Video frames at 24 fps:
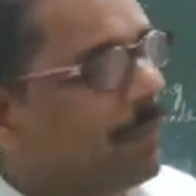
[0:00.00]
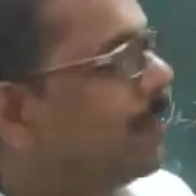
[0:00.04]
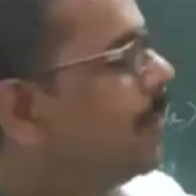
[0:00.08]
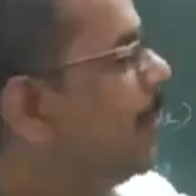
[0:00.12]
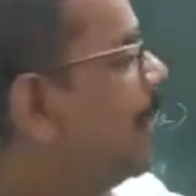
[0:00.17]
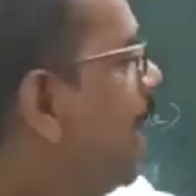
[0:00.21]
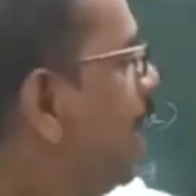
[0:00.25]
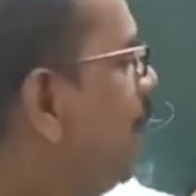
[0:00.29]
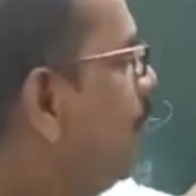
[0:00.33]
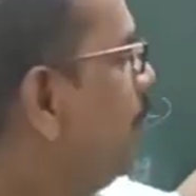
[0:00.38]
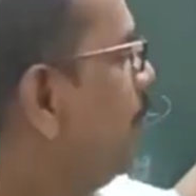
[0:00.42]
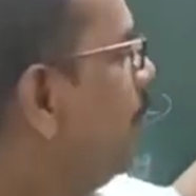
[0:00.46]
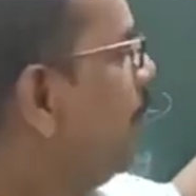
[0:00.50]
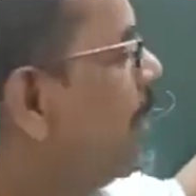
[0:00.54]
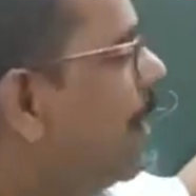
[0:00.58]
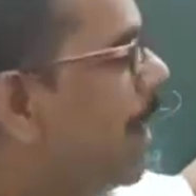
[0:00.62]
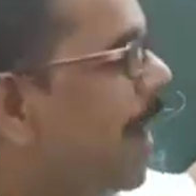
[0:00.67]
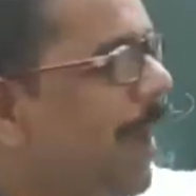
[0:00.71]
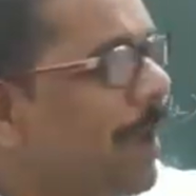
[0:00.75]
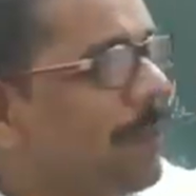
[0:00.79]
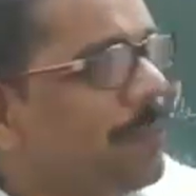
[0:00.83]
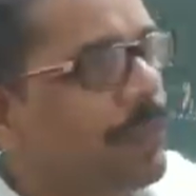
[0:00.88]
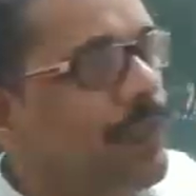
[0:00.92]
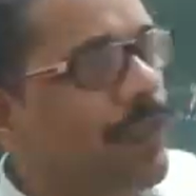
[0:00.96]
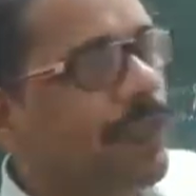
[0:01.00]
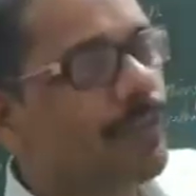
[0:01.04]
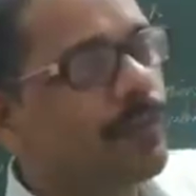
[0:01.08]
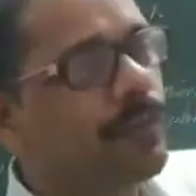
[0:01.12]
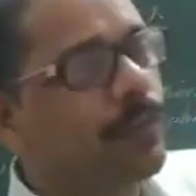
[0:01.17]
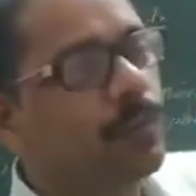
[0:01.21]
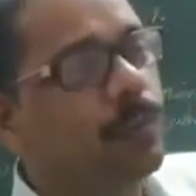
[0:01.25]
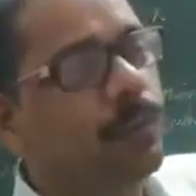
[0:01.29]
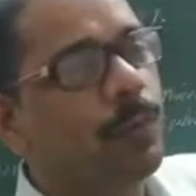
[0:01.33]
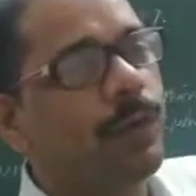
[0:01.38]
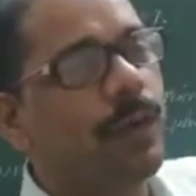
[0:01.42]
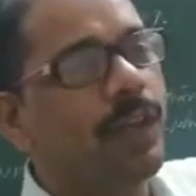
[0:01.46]
Now I'm
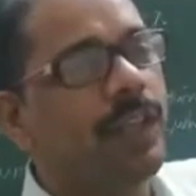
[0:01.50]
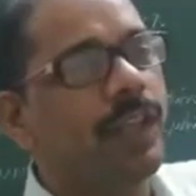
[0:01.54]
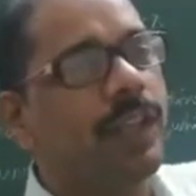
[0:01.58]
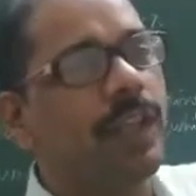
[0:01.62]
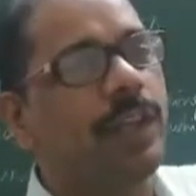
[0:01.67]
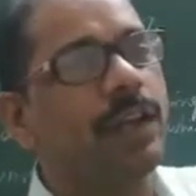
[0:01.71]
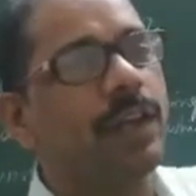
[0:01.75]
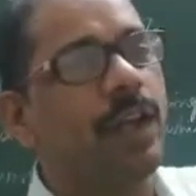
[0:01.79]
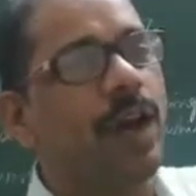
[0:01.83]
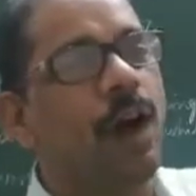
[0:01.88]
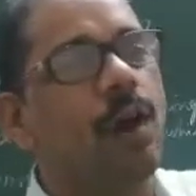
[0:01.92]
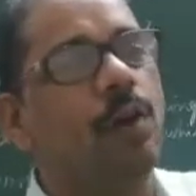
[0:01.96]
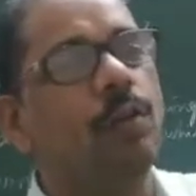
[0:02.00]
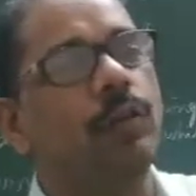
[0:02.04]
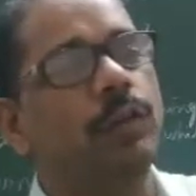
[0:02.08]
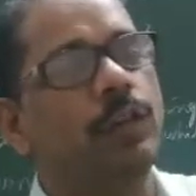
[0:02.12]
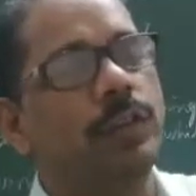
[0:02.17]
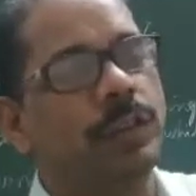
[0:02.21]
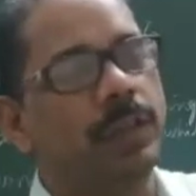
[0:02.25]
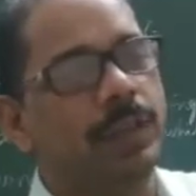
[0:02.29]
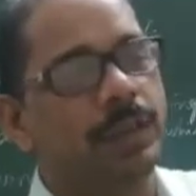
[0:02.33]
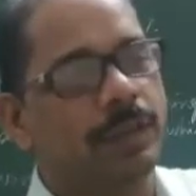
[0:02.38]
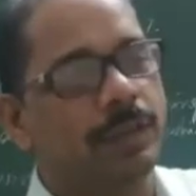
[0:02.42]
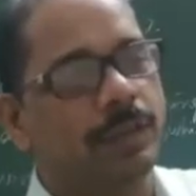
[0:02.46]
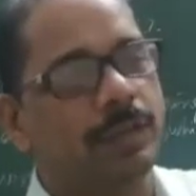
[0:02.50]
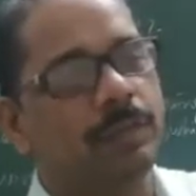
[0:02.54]
just putting it out.